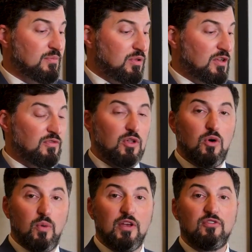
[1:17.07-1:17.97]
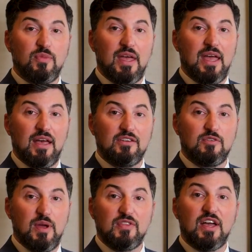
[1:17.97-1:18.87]
blood flow away from the hand to
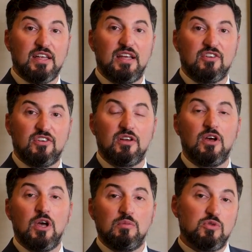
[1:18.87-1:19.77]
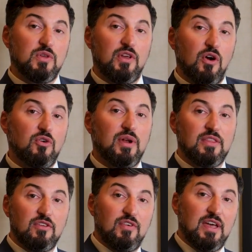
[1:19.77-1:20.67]
make that connection between the artery and
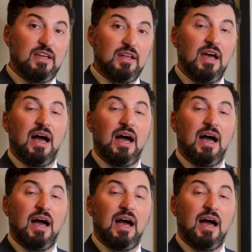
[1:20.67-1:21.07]
the vein,